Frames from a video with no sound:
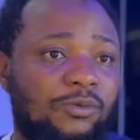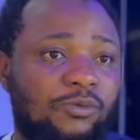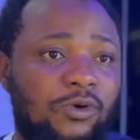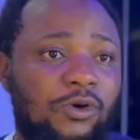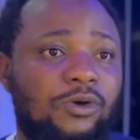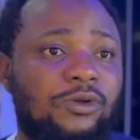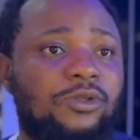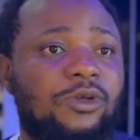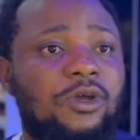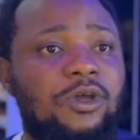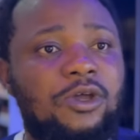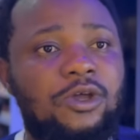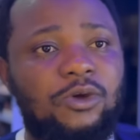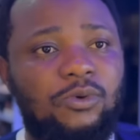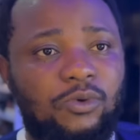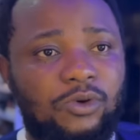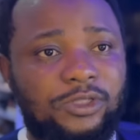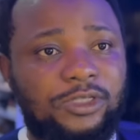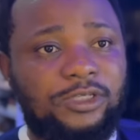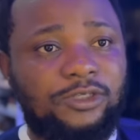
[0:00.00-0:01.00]
the world
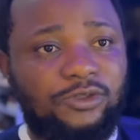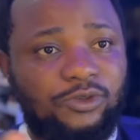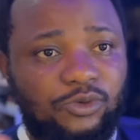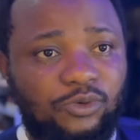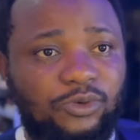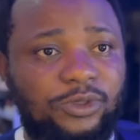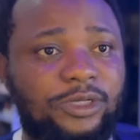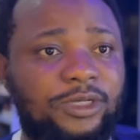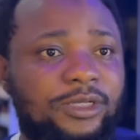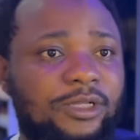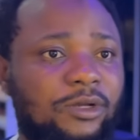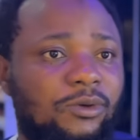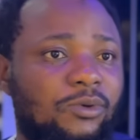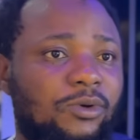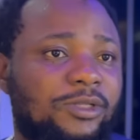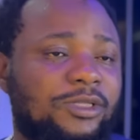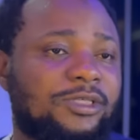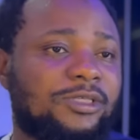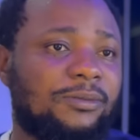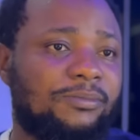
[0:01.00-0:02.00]
what he's doing or
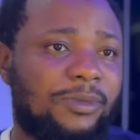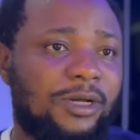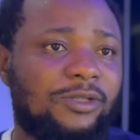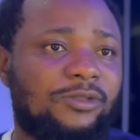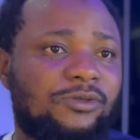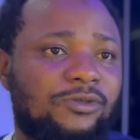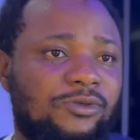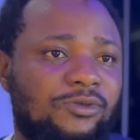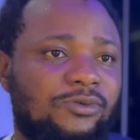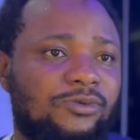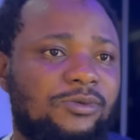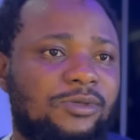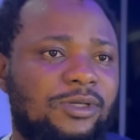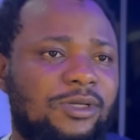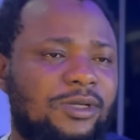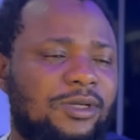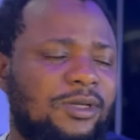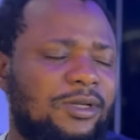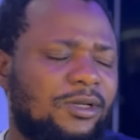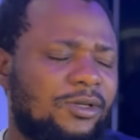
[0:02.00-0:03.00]
what he's about to do.
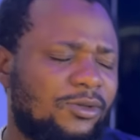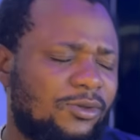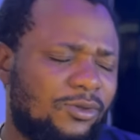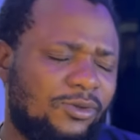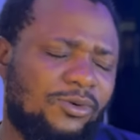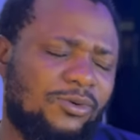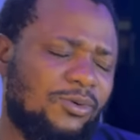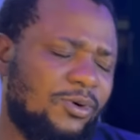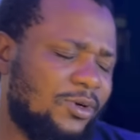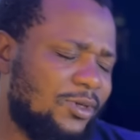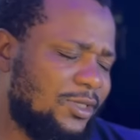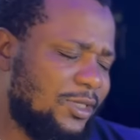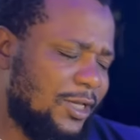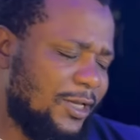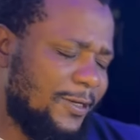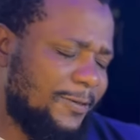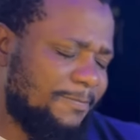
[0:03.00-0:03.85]
You know what?